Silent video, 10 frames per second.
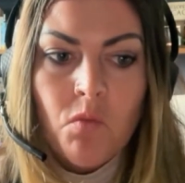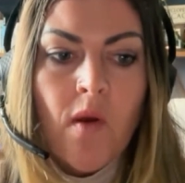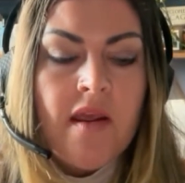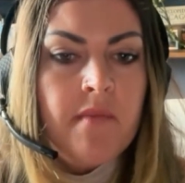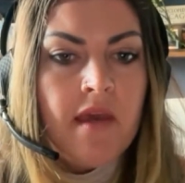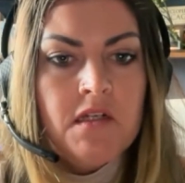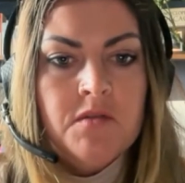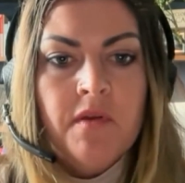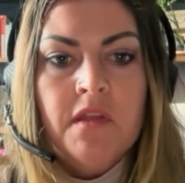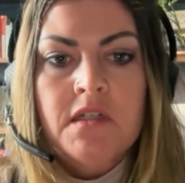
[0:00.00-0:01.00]
weight
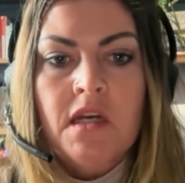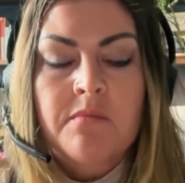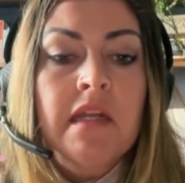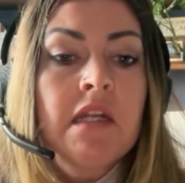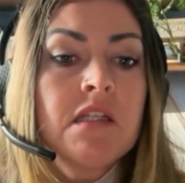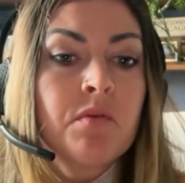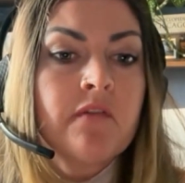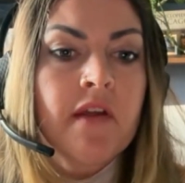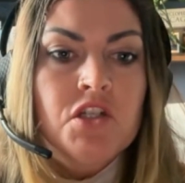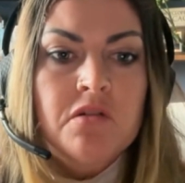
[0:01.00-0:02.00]
management, the diabetes
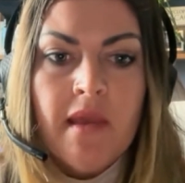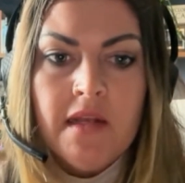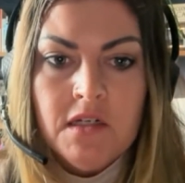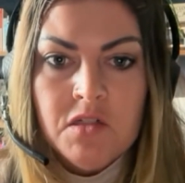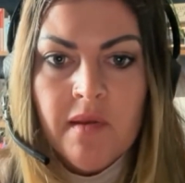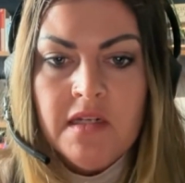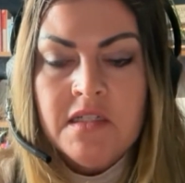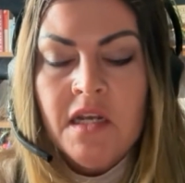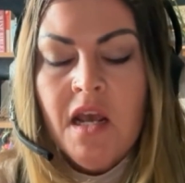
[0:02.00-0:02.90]
prevention management,